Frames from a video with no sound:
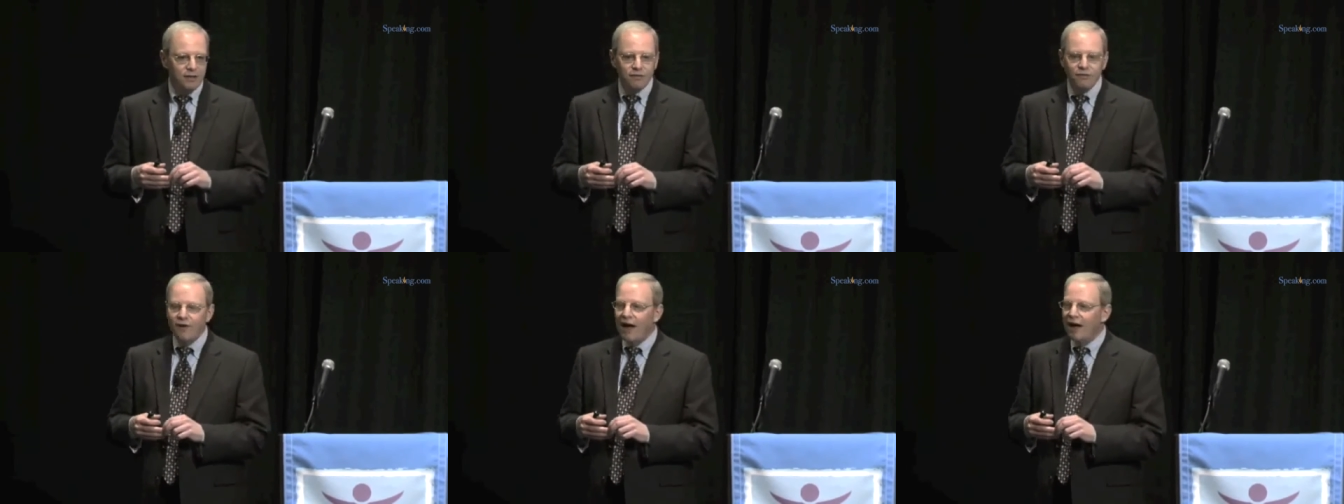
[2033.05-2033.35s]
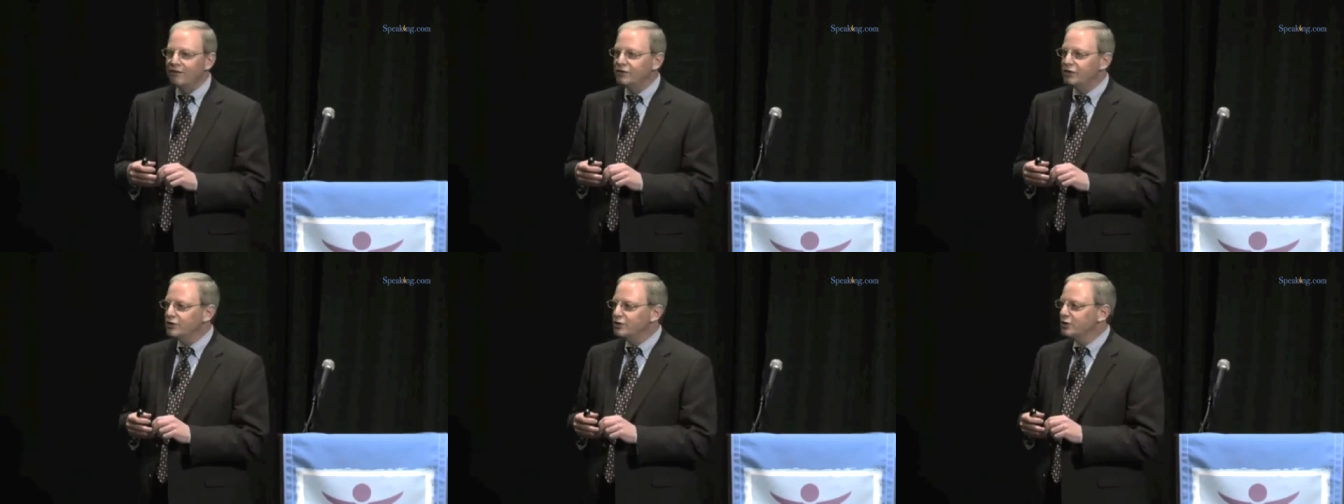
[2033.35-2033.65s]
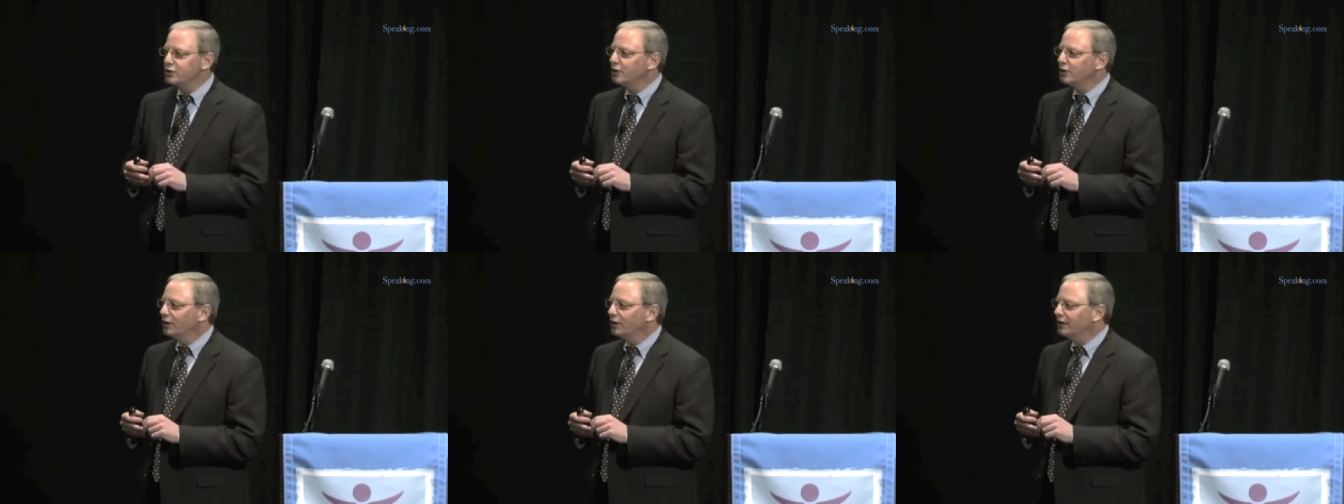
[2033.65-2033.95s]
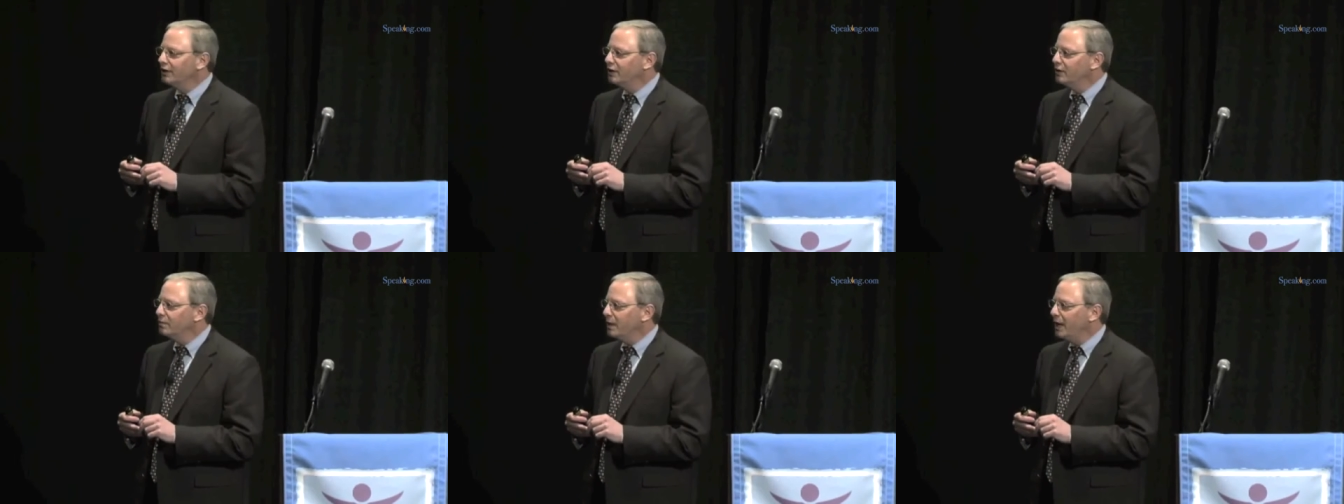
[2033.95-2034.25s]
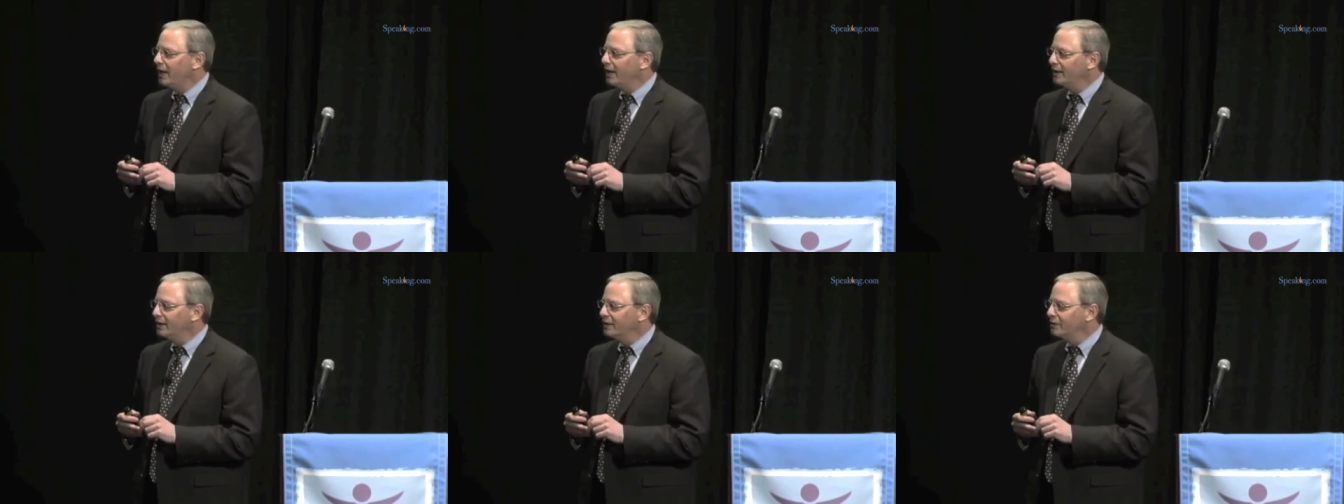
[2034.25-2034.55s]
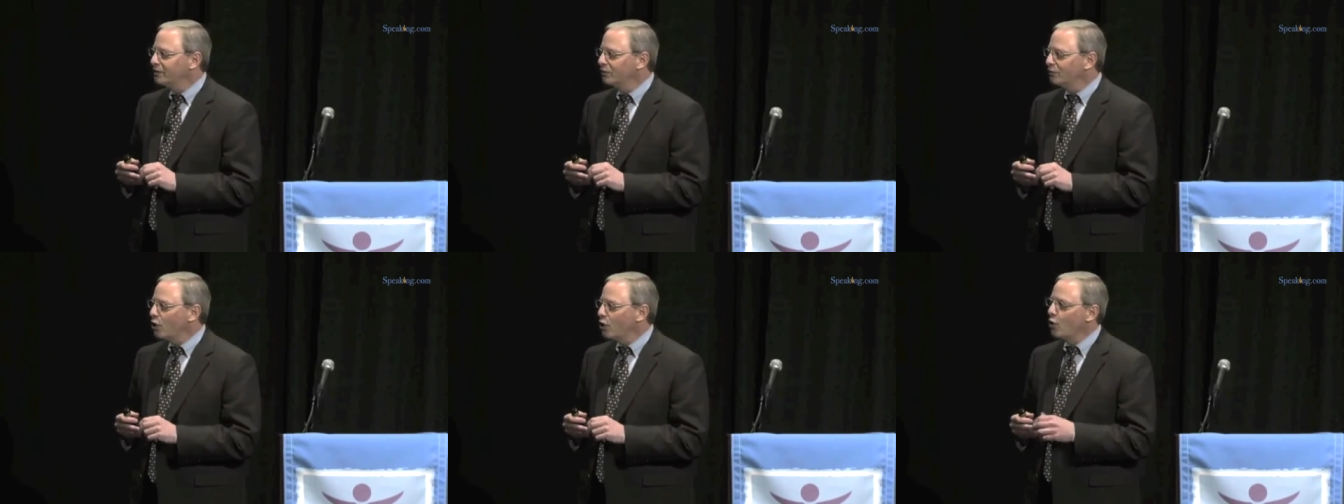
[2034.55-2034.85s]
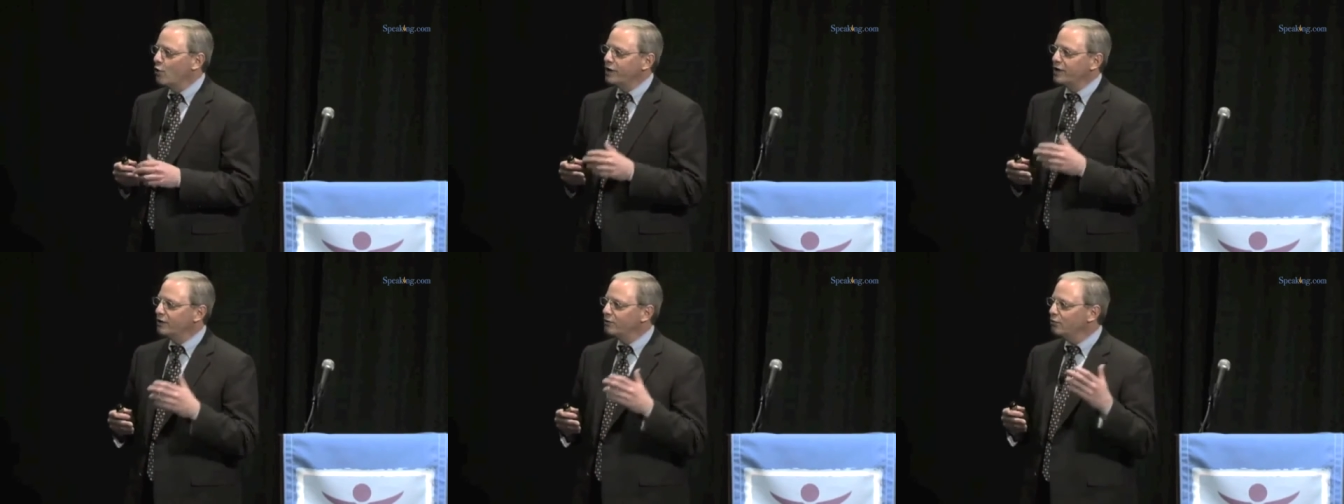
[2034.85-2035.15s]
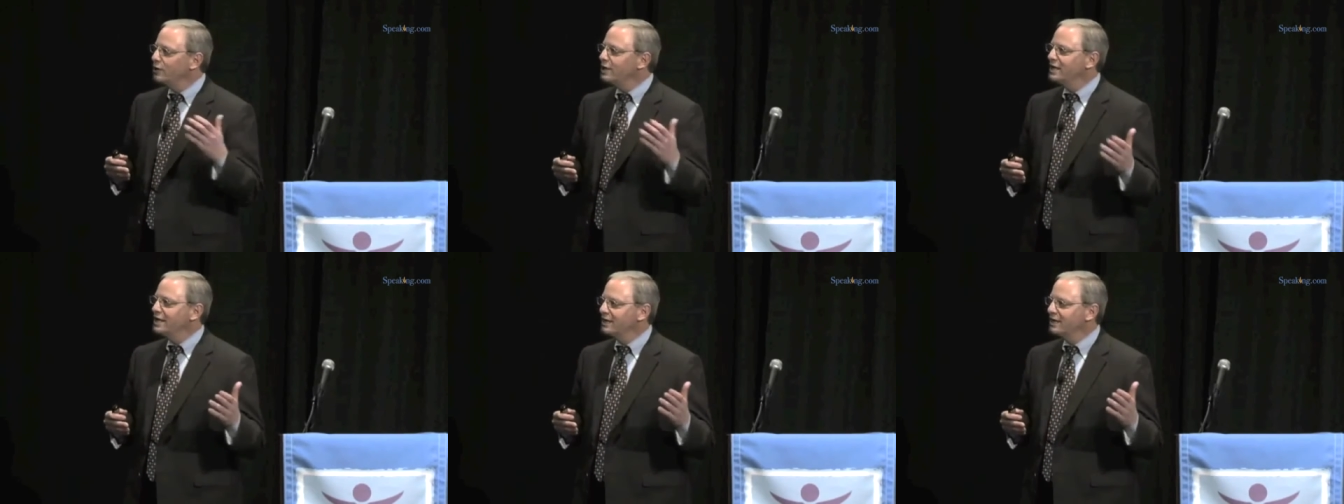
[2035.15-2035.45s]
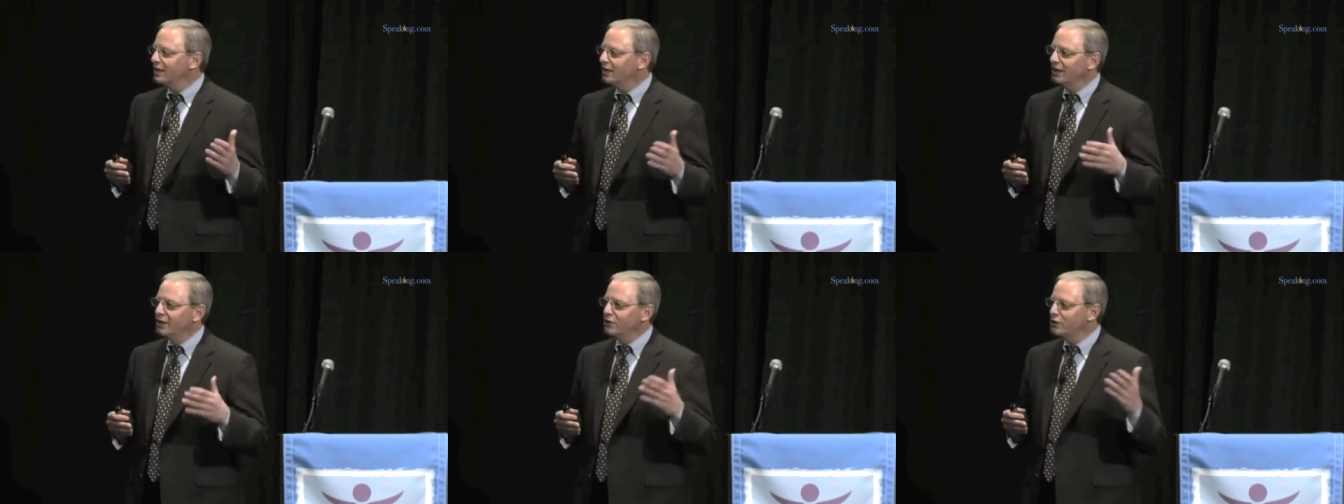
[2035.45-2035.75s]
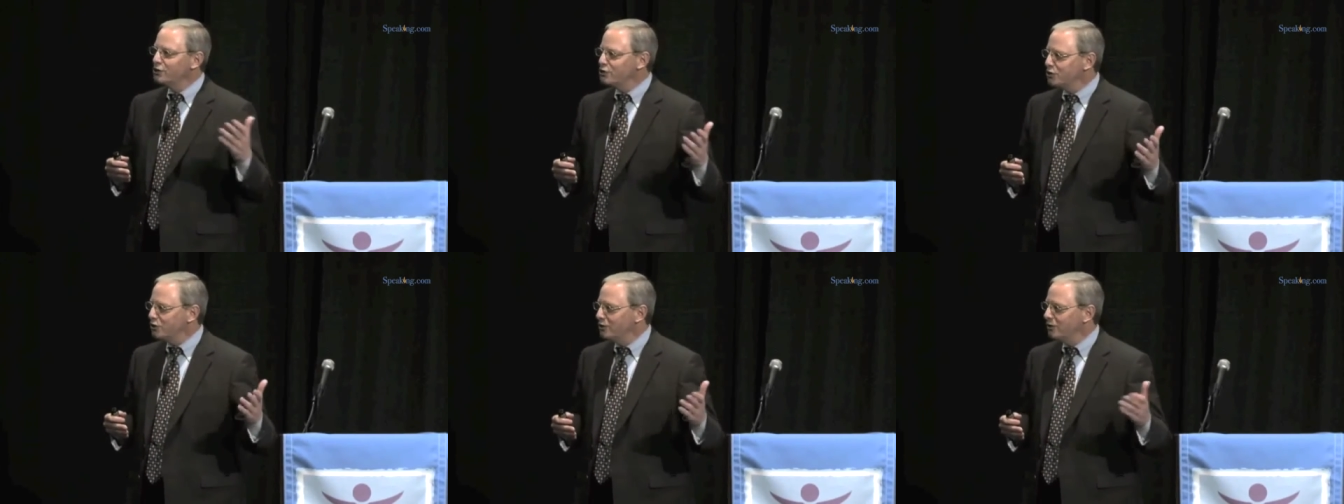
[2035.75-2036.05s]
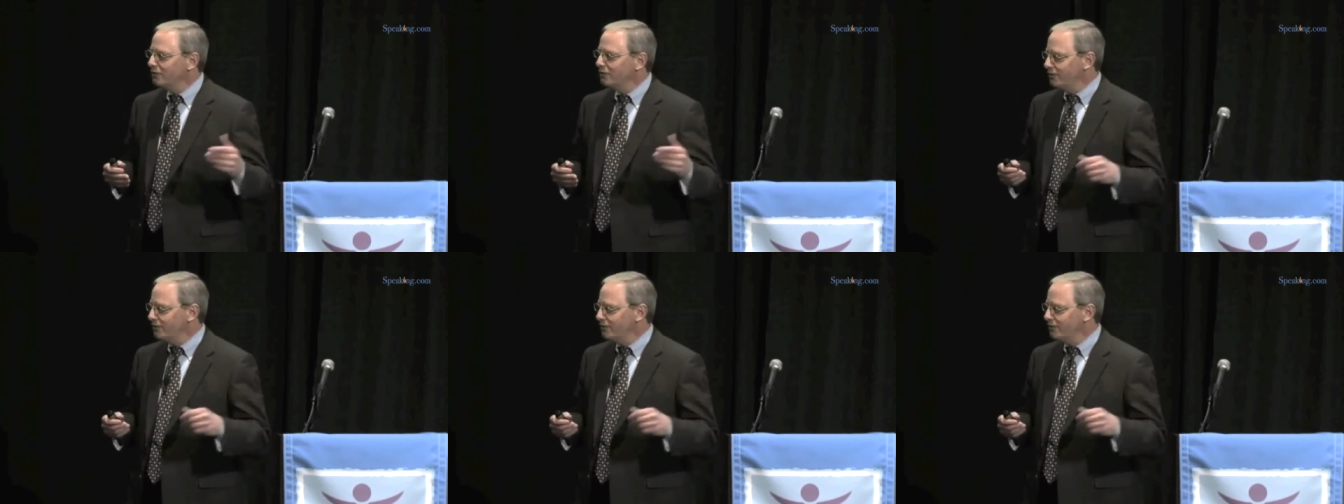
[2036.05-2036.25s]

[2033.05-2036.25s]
5 years earlier by going and reading the literature